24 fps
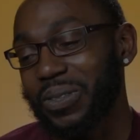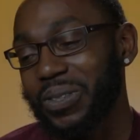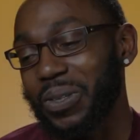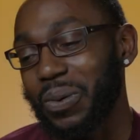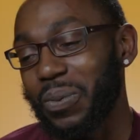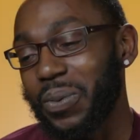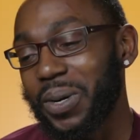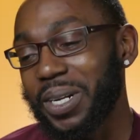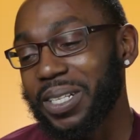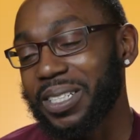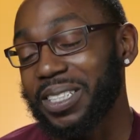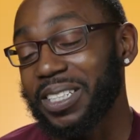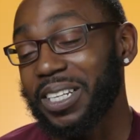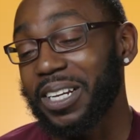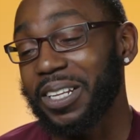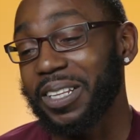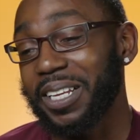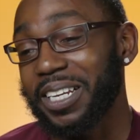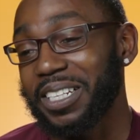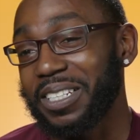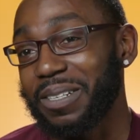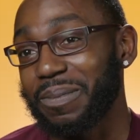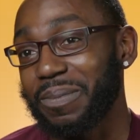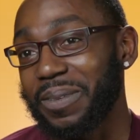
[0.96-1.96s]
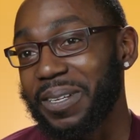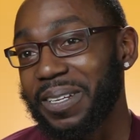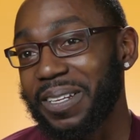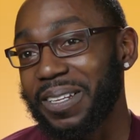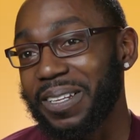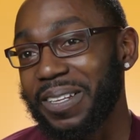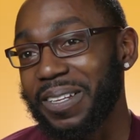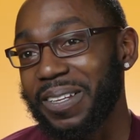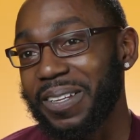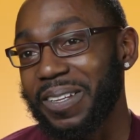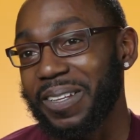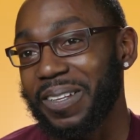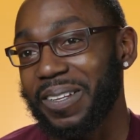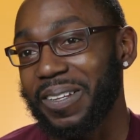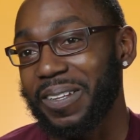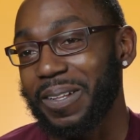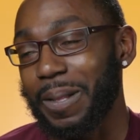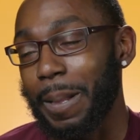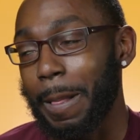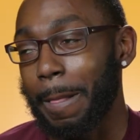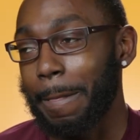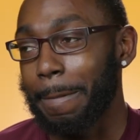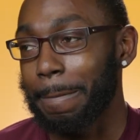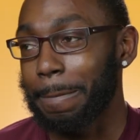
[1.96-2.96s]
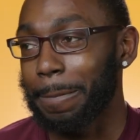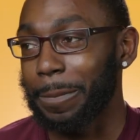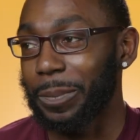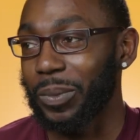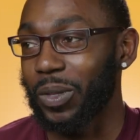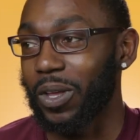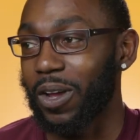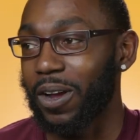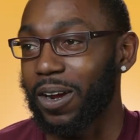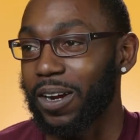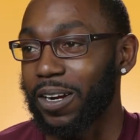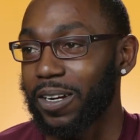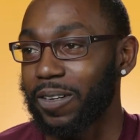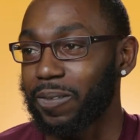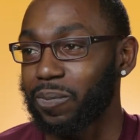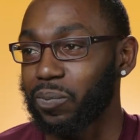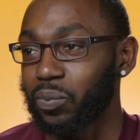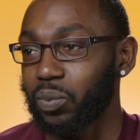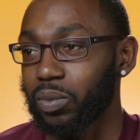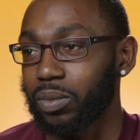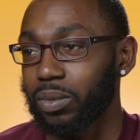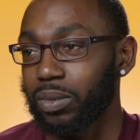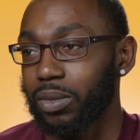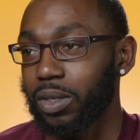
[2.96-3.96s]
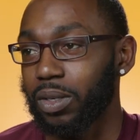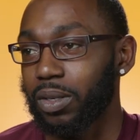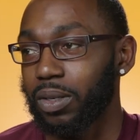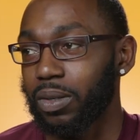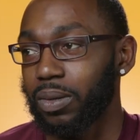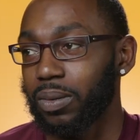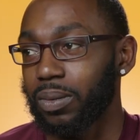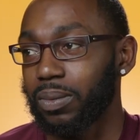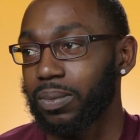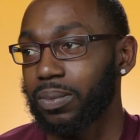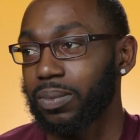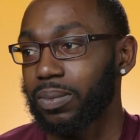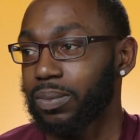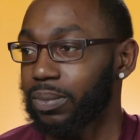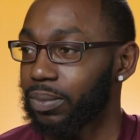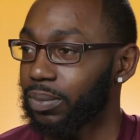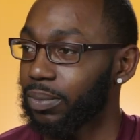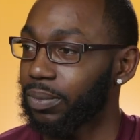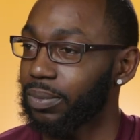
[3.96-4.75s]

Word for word: so what is CLA to me? Mm-hmm. All right. Um,